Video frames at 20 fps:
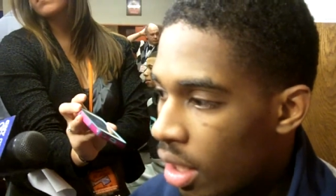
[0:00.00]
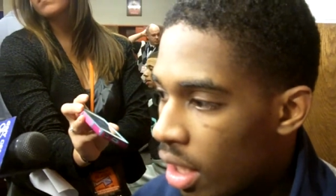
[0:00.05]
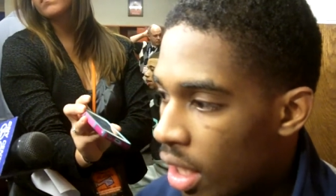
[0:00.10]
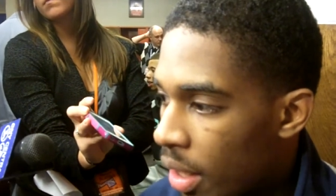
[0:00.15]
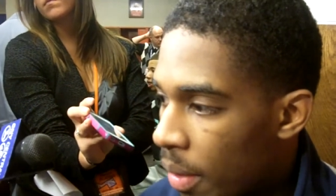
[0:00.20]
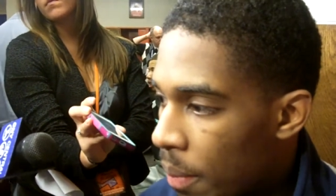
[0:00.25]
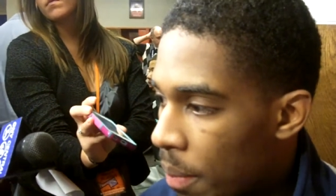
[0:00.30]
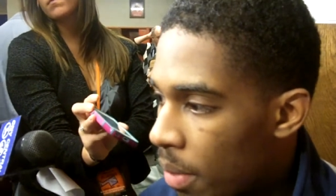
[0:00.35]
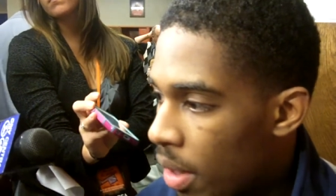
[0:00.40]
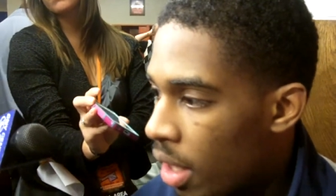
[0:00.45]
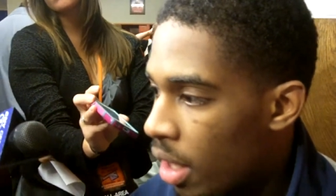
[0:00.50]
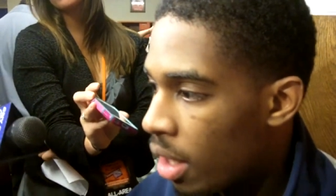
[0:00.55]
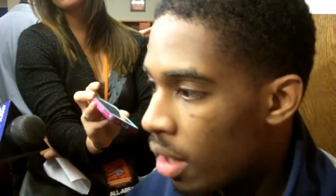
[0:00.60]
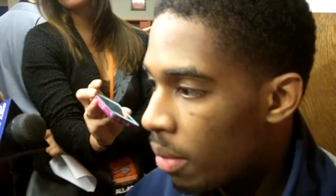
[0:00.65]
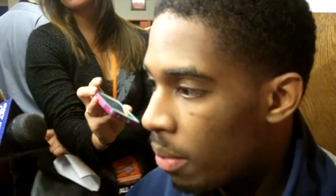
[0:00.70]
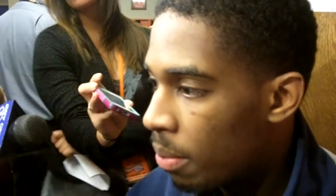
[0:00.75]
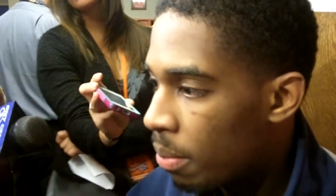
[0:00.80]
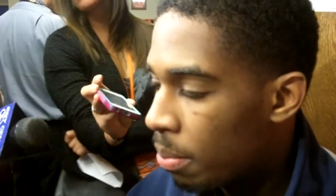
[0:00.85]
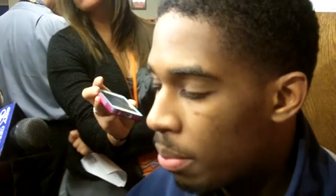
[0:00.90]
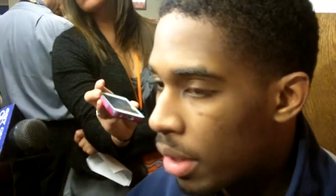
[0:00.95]
him
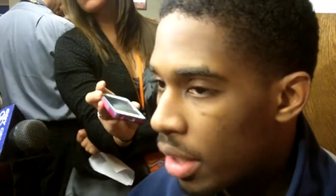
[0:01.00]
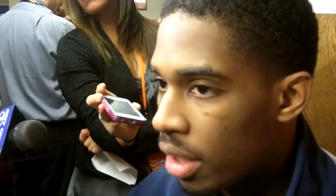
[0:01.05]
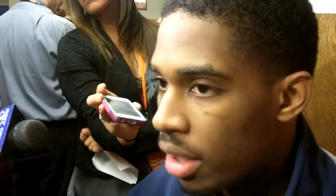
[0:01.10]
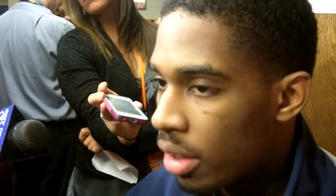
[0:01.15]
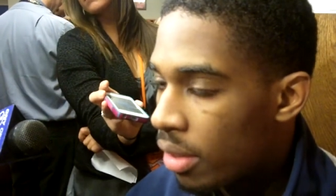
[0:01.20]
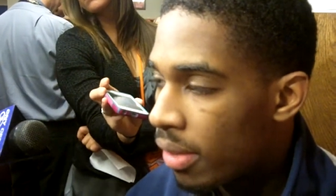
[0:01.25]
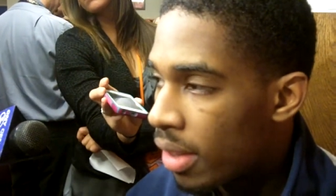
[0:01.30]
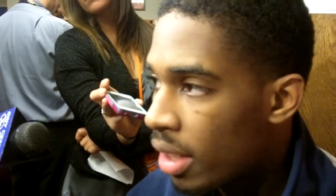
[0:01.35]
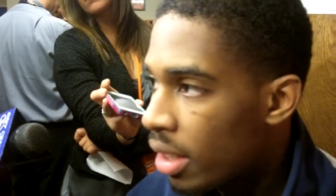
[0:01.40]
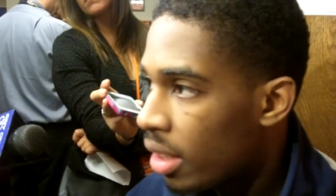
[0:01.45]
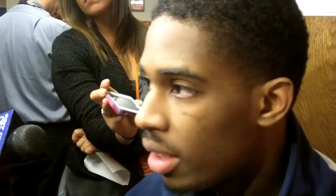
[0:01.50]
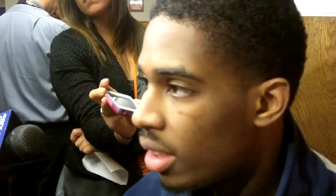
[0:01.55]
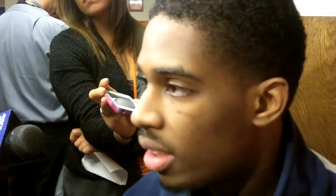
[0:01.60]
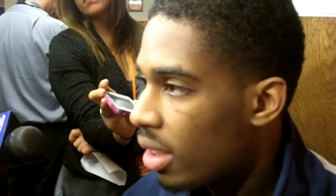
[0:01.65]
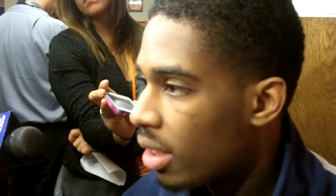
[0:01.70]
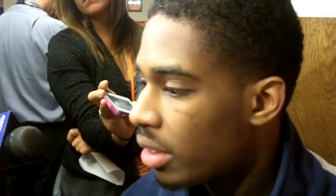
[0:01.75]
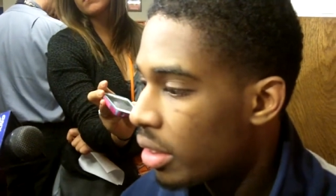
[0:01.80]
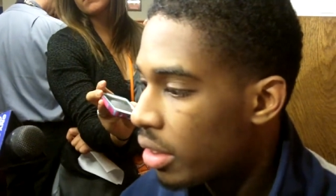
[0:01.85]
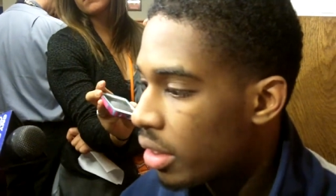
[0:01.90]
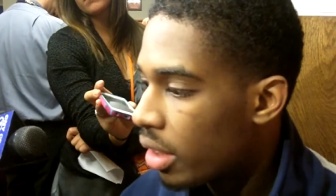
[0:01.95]
being a threat he
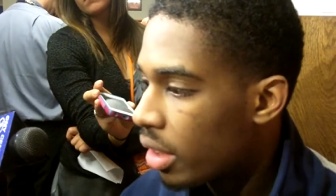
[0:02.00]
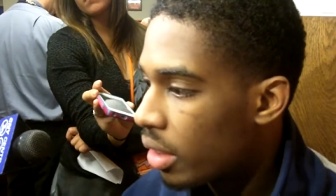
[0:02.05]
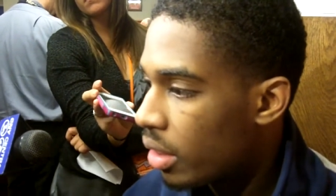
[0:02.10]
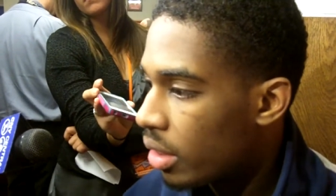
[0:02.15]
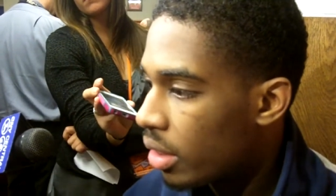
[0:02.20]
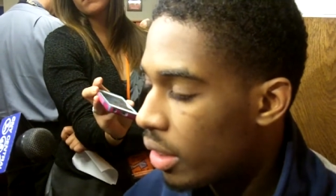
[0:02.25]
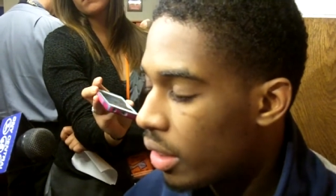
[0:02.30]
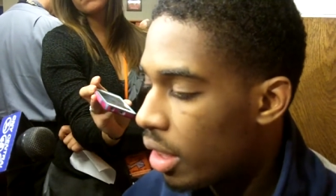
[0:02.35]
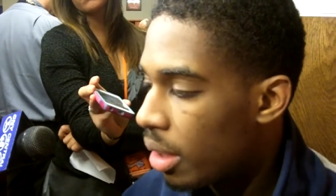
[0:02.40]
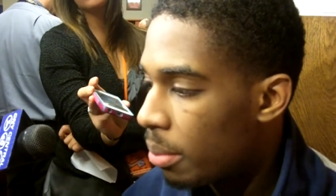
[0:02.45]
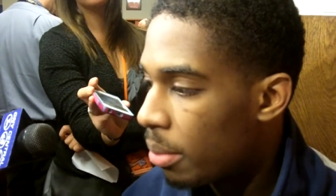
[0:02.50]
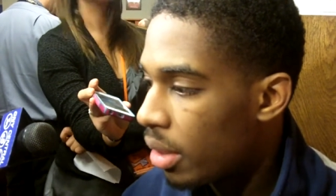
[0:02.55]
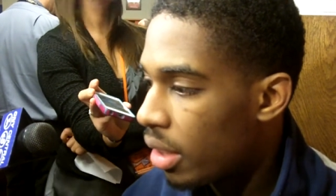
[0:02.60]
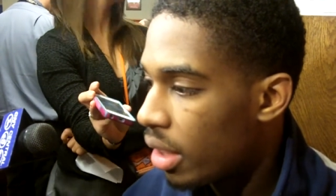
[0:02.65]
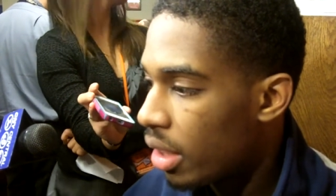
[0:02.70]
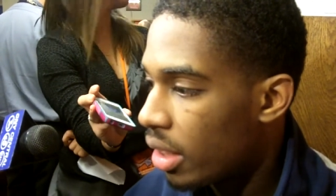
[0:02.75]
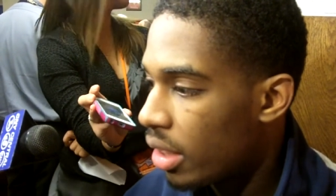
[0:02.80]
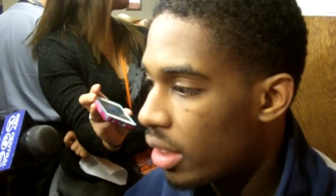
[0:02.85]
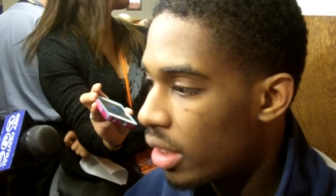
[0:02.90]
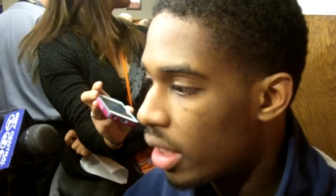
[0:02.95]
is, and then
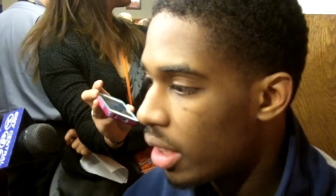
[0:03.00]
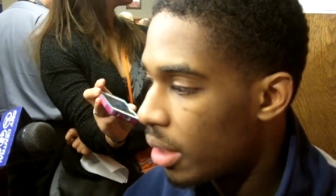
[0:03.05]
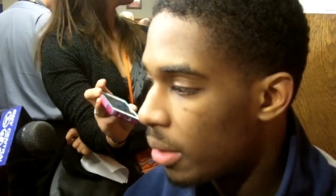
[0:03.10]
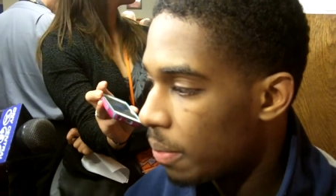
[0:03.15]
Jeremy,